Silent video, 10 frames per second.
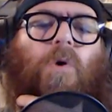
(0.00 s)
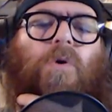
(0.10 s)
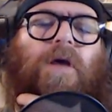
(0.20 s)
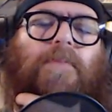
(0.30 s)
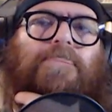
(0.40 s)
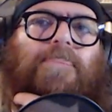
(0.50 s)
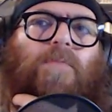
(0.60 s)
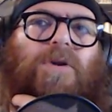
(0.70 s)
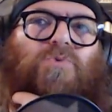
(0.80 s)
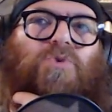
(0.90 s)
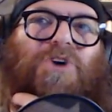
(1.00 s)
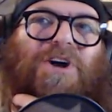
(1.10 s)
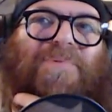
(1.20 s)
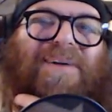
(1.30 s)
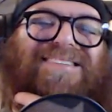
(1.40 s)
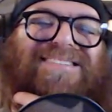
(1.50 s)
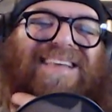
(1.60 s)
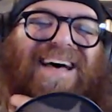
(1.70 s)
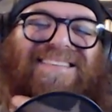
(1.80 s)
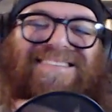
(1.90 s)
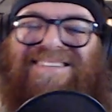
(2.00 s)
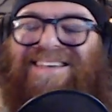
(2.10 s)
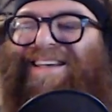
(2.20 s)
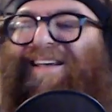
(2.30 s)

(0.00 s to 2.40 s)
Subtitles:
Okay, why don't we talk about the stats?